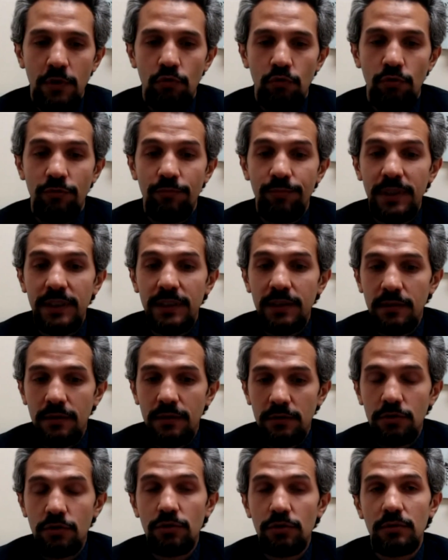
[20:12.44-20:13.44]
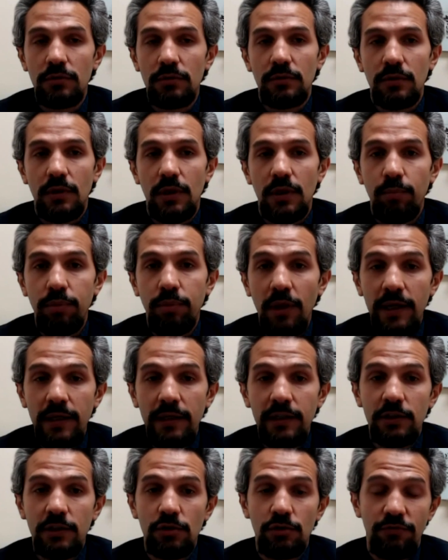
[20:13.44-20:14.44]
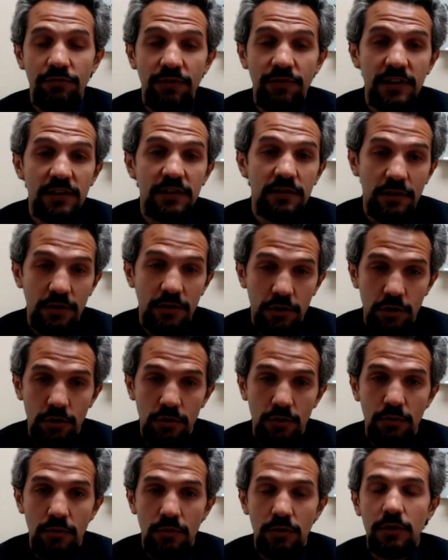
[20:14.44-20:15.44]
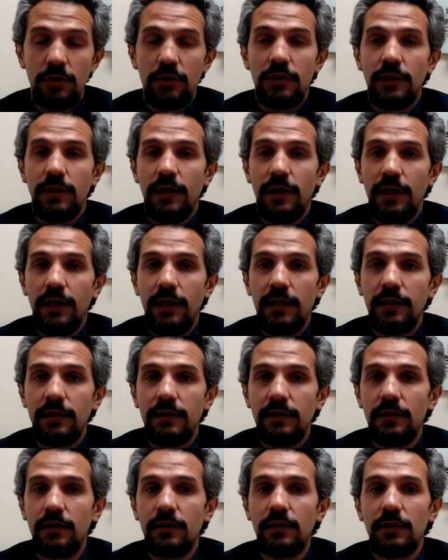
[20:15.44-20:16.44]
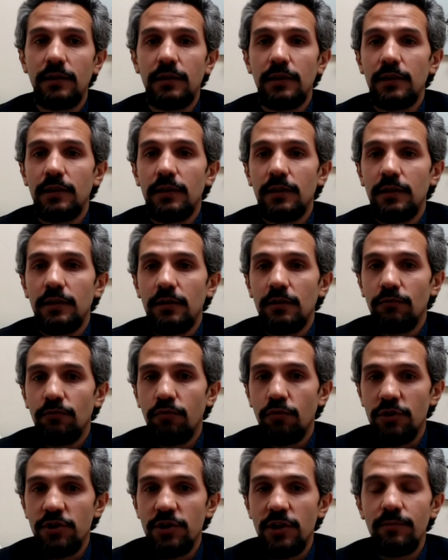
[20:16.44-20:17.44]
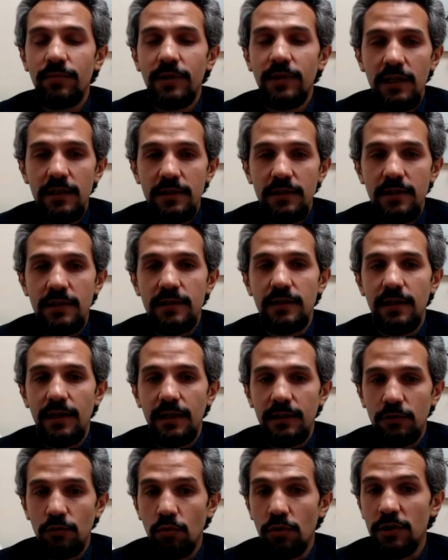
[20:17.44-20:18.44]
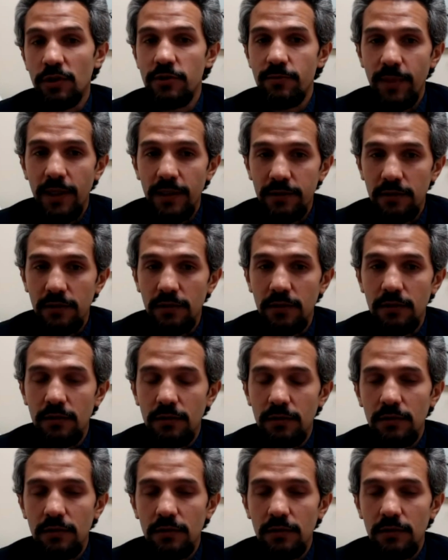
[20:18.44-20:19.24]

we've been applying it to fixed tissue. And for some cases that works better.